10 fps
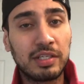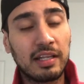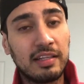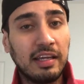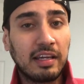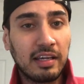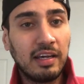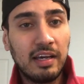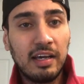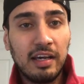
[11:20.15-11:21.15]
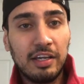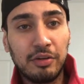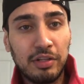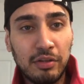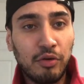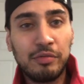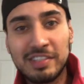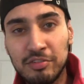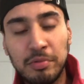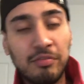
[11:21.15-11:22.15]
And I think, you don't always
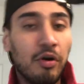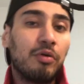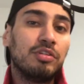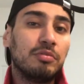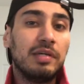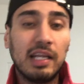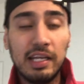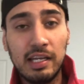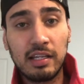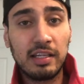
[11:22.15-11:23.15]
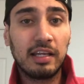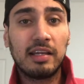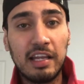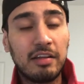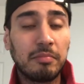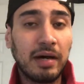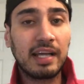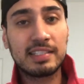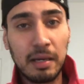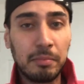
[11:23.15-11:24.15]
have to be vocal to be a leader. I think leading by
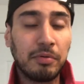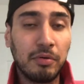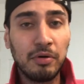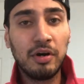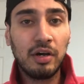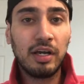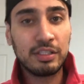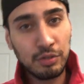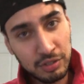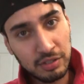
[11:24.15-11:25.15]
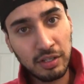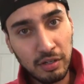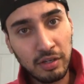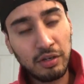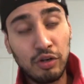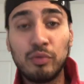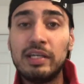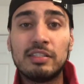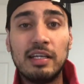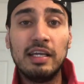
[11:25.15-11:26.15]
example is also another good
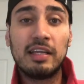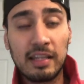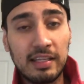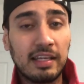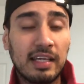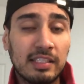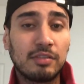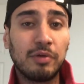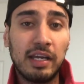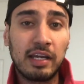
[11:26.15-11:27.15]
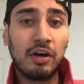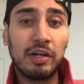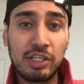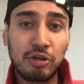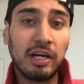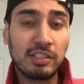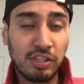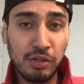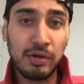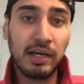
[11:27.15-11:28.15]
way to lead, and I think that's the way Icardi tries to do